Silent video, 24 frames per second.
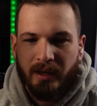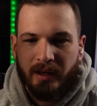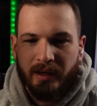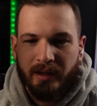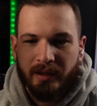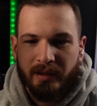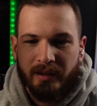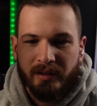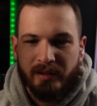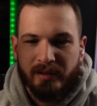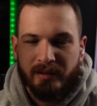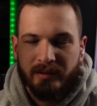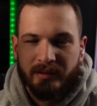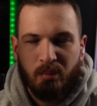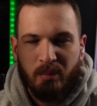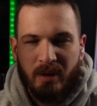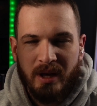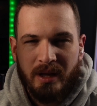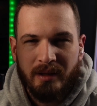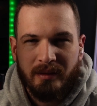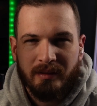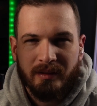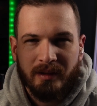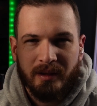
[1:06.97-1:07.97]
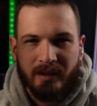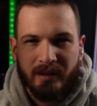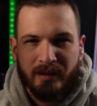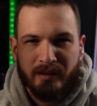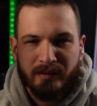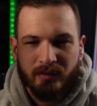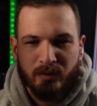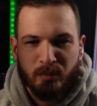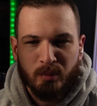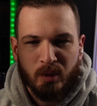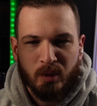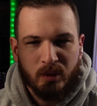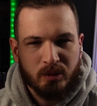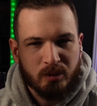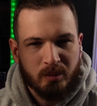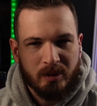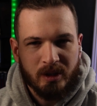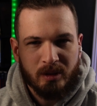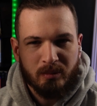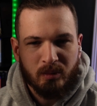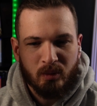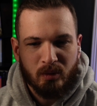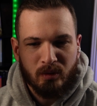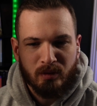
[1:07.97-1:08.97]
I bet that for most
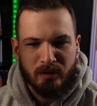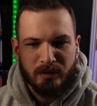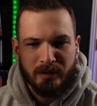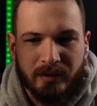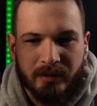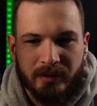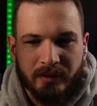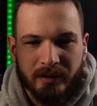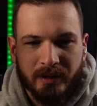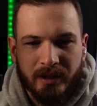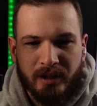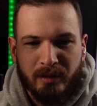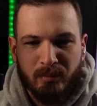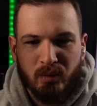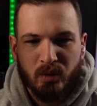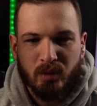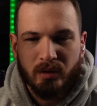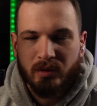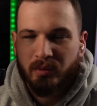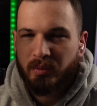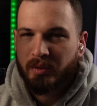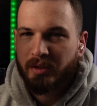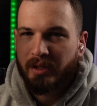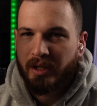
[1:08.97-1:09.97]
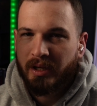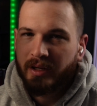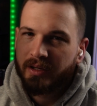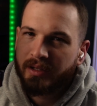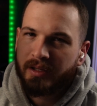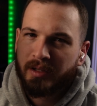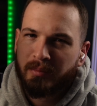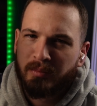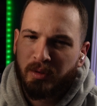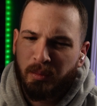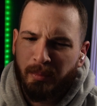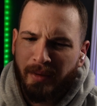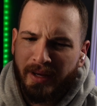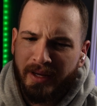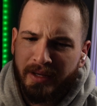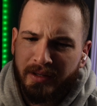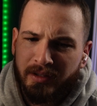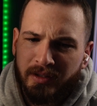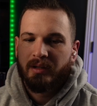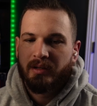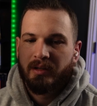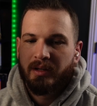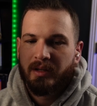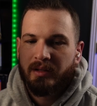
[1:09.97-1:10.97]
people, their keyboard would not come to
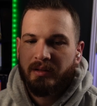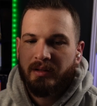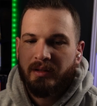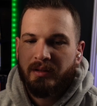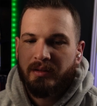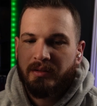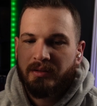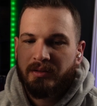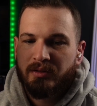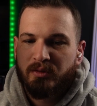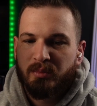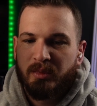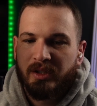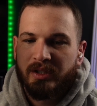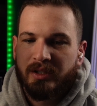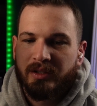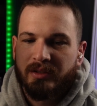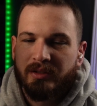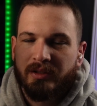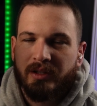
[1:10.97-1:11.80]
mind. And I think this is because